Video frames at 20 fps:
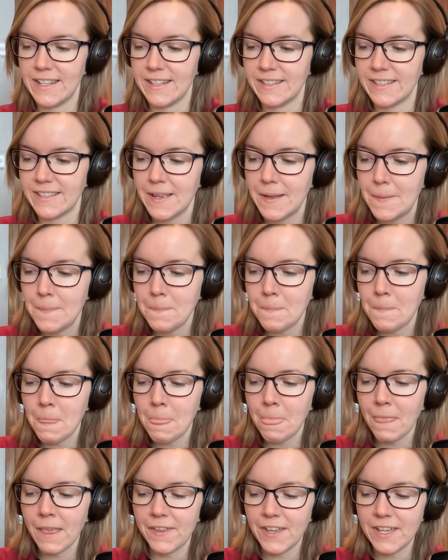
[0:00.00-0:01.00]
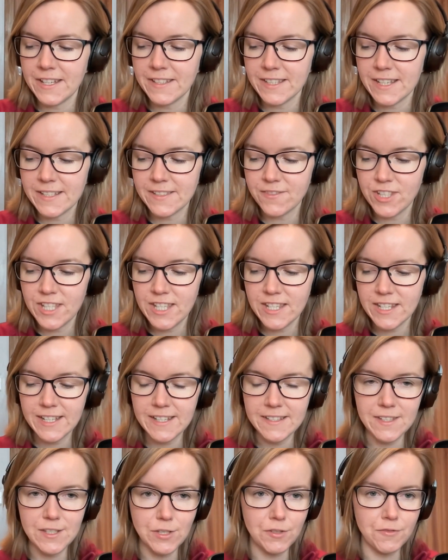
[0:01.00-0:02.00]
And I think it's really
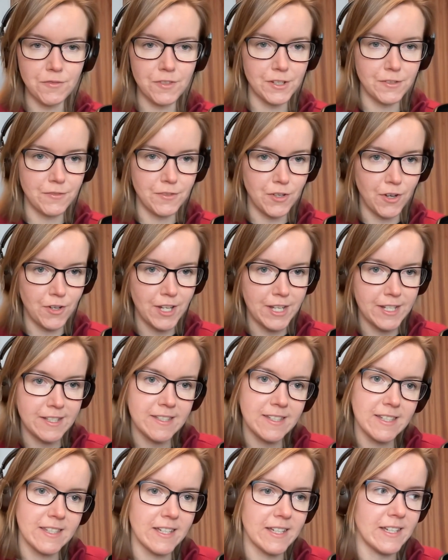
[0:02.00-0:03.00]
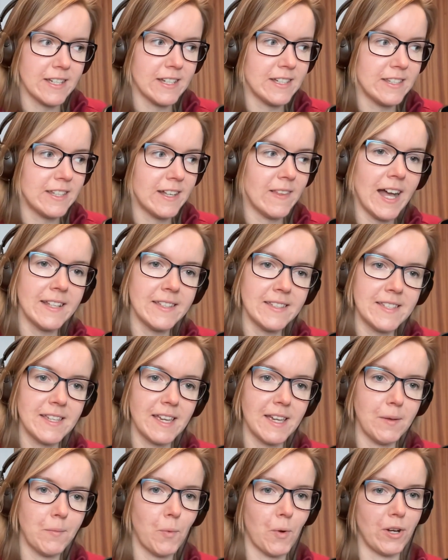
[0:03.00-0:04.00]
nice that you've kind of gone into the
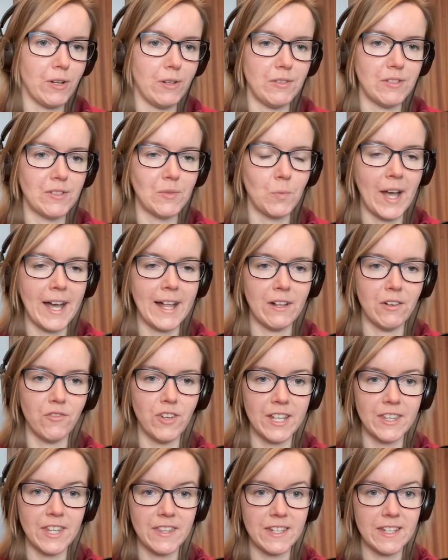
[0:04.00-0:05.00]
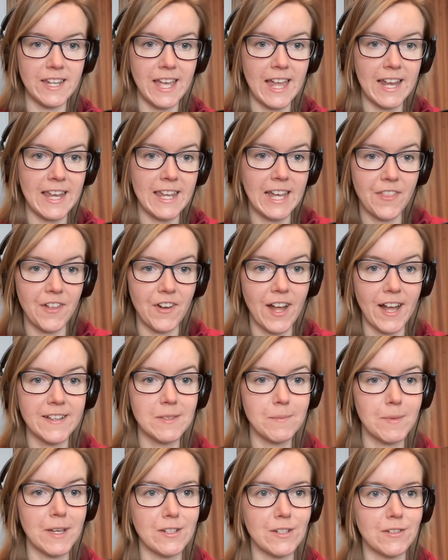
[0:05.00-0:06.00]
landscape world as well, rather than any other
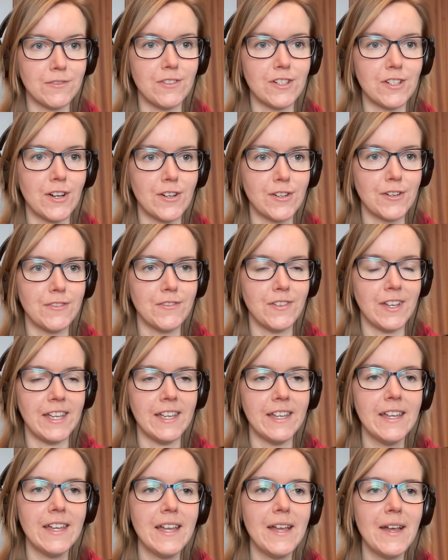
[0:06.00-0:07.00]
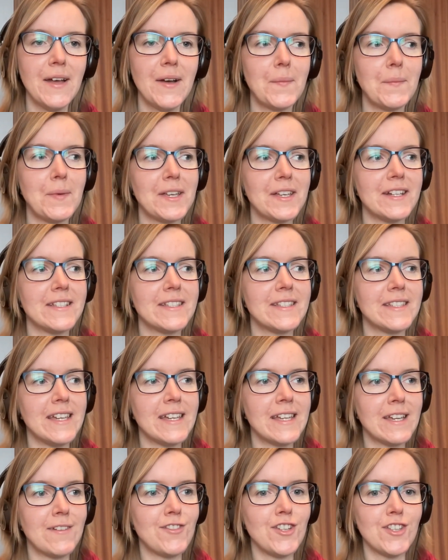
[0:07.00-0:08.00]
aspect of photography, because
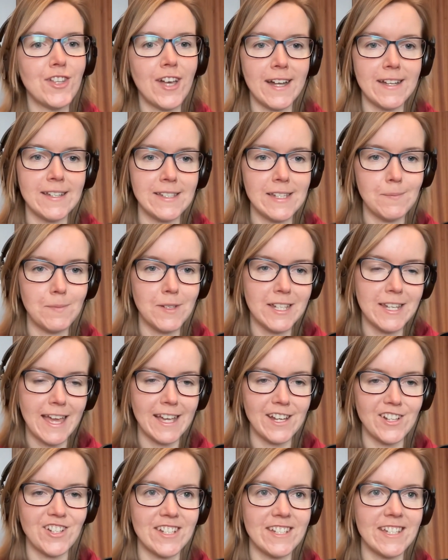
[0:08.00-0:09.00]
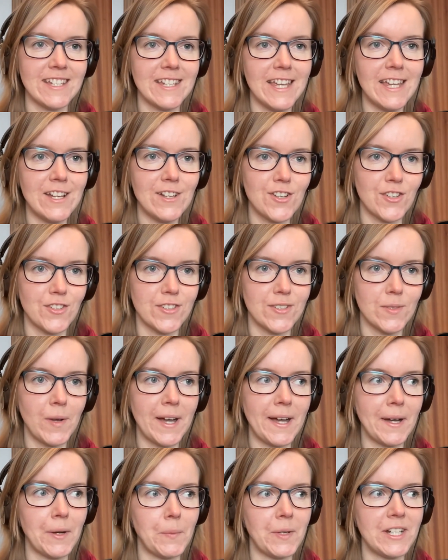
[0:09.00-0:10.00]
it gives you that deep connection to nature as
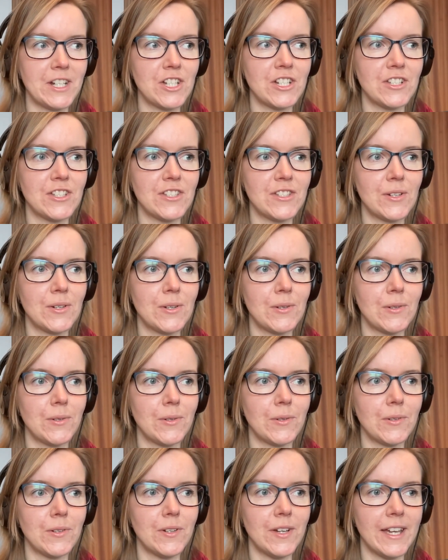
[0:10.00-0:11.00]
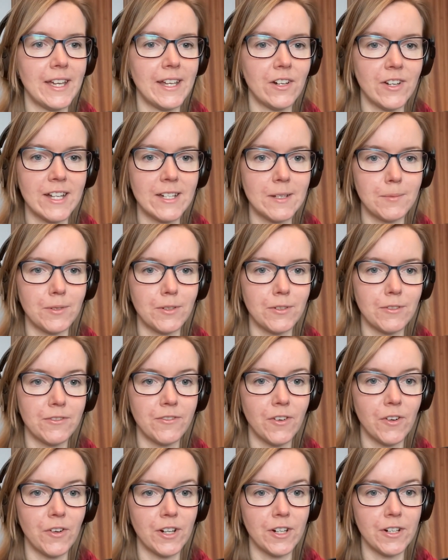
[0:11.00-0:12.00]
well, which is so incredible
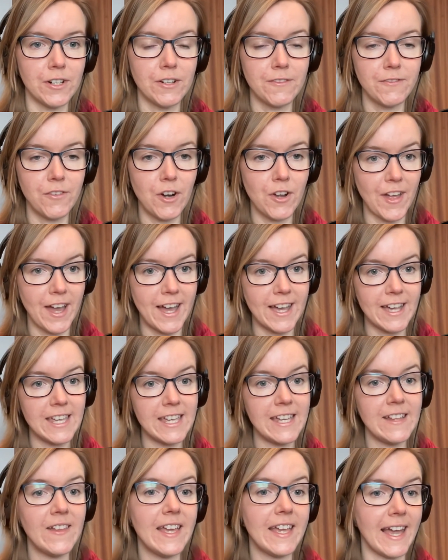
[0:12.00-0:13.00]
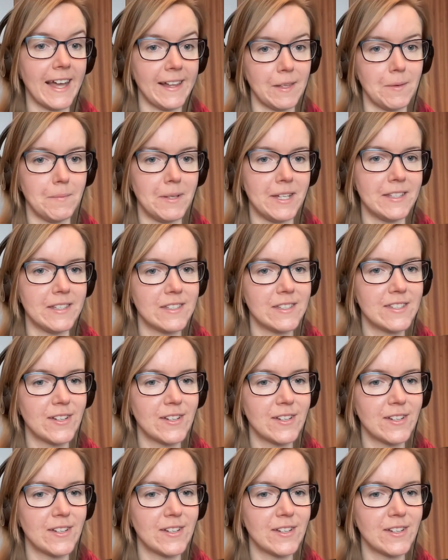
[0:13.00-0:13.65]
for that healing element.